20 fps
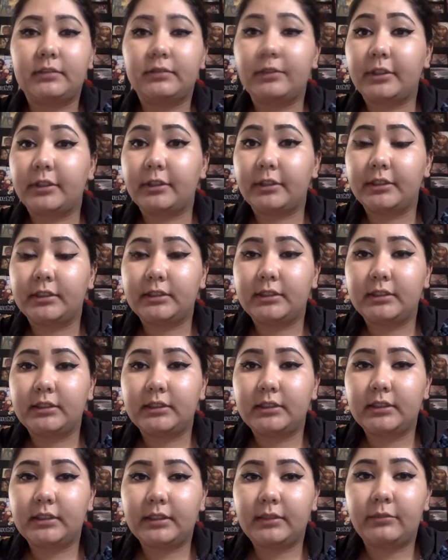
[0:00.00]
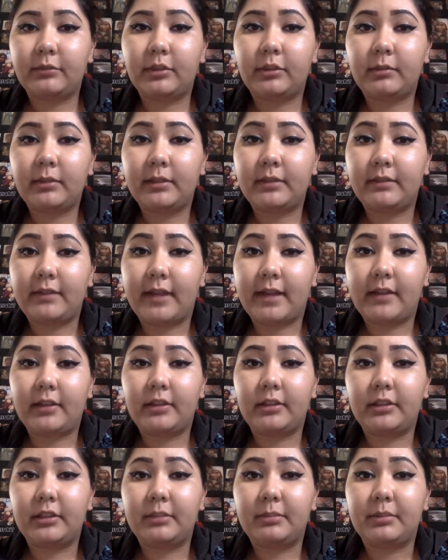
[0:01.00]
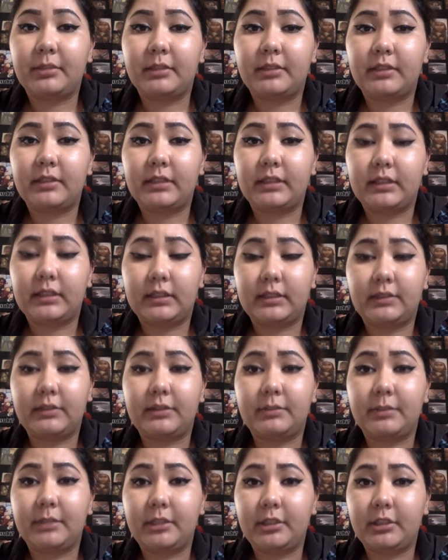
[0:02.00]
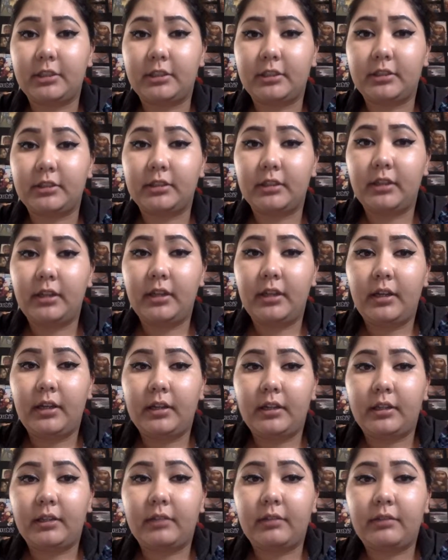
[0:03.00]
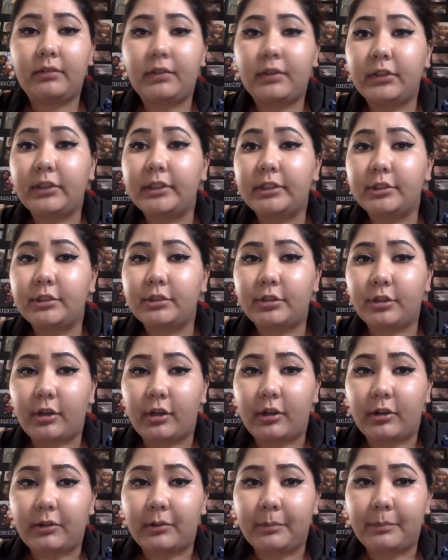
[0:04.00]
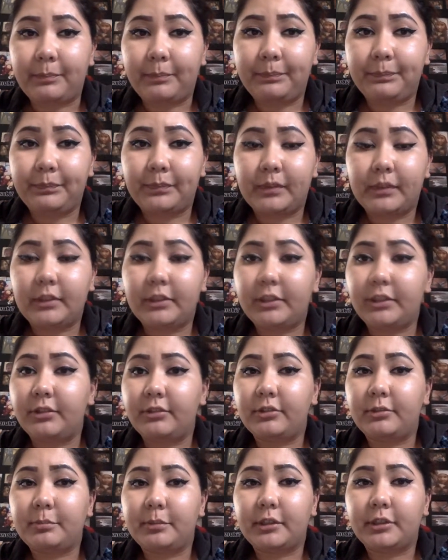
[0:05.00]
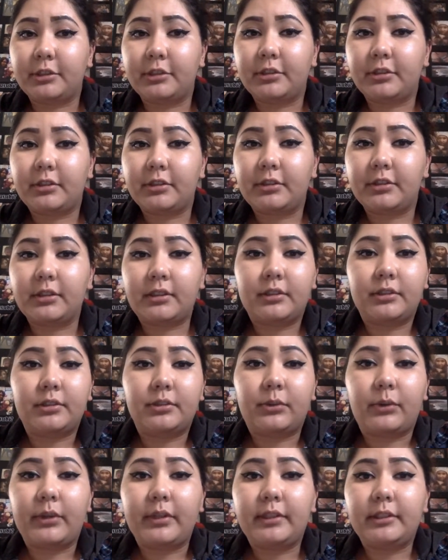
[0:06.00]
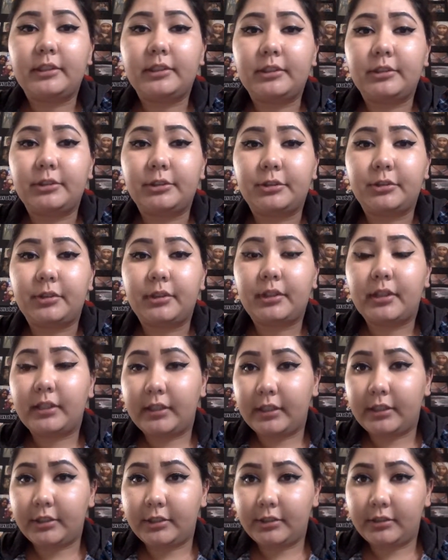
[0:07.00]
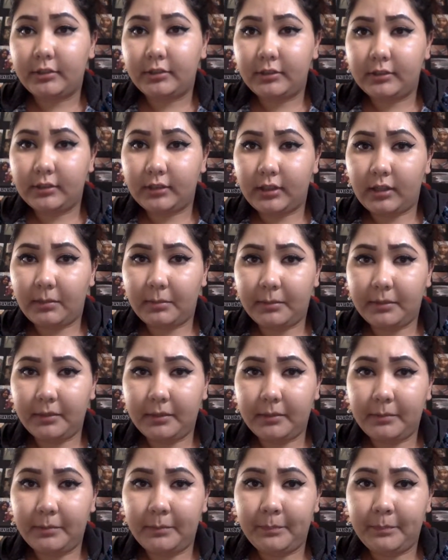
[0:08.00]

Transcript: For Kristen's informative and her persuasive speeches, they were very strong. She used pictures and stories to show her connection to the topic.